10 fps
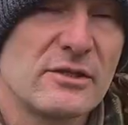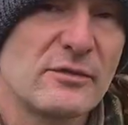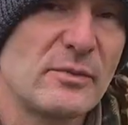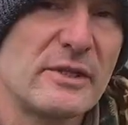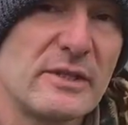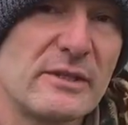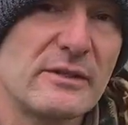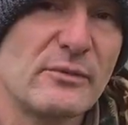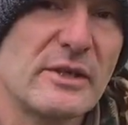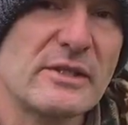if
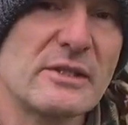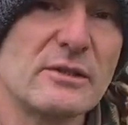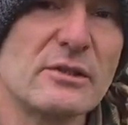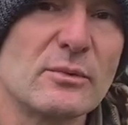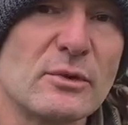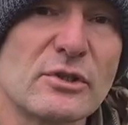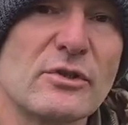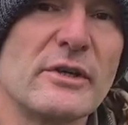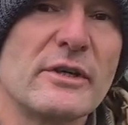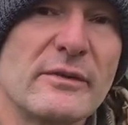we actually look at what's
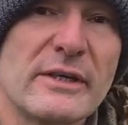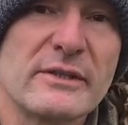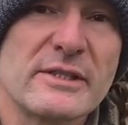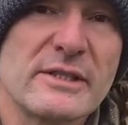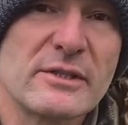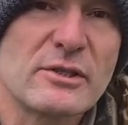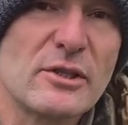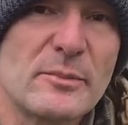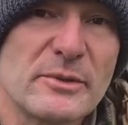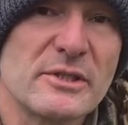growing around us in this
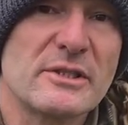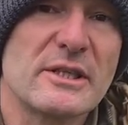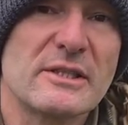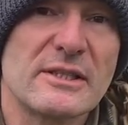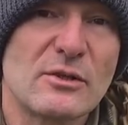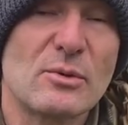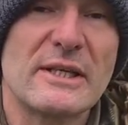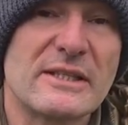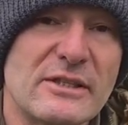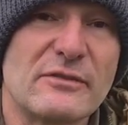coppice, it's actually
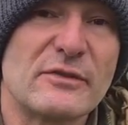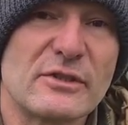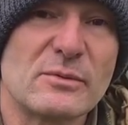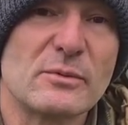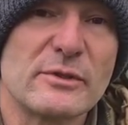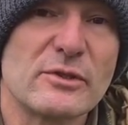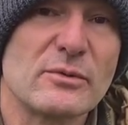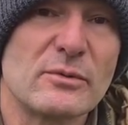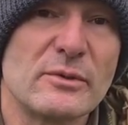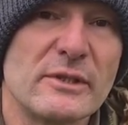quite different to what we
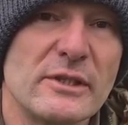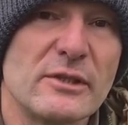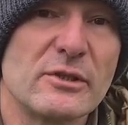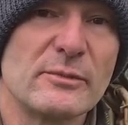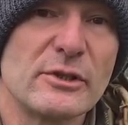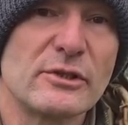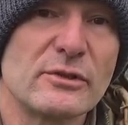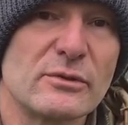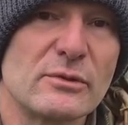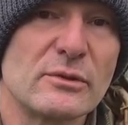saw in the
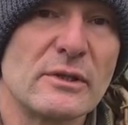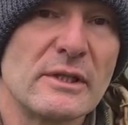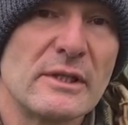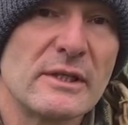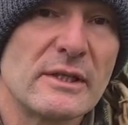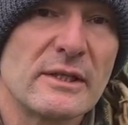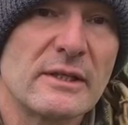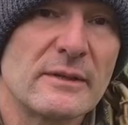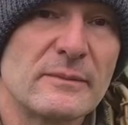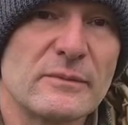commercial
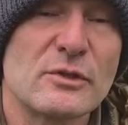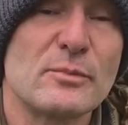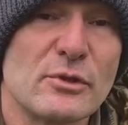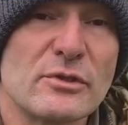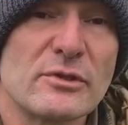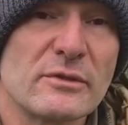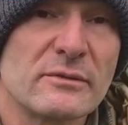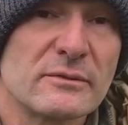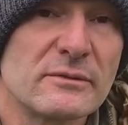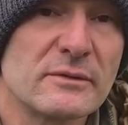spruce
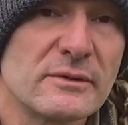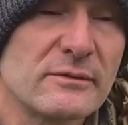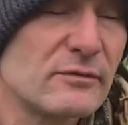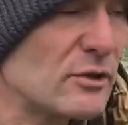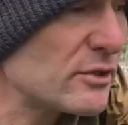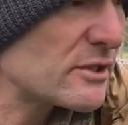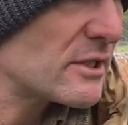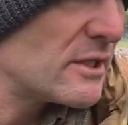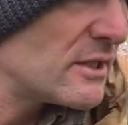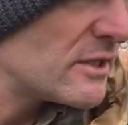forest.
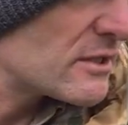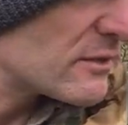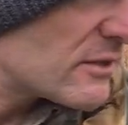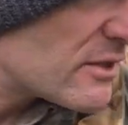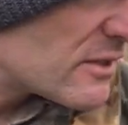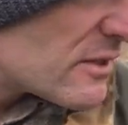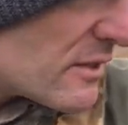So this is